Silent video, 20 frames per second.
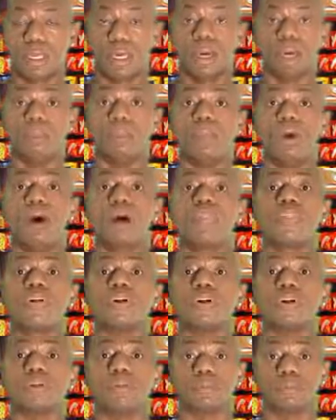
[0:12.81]

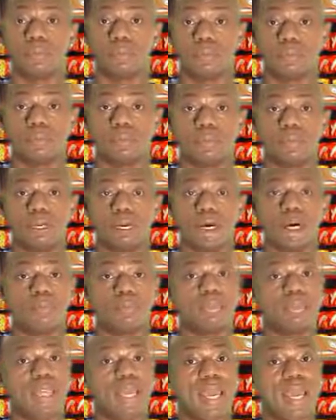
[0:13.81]
Mother, up
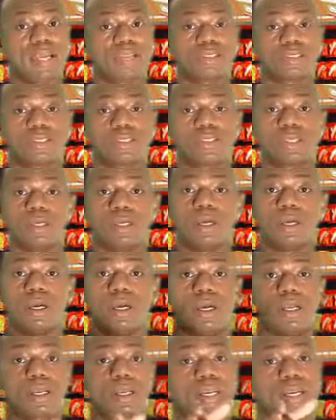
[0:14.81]
next,
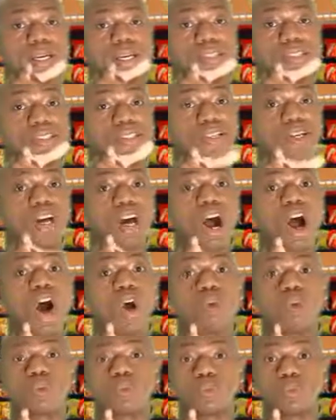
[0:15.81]
let's
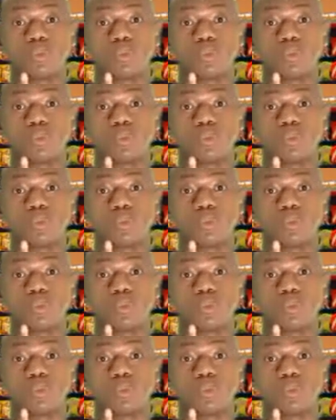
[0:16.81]
go.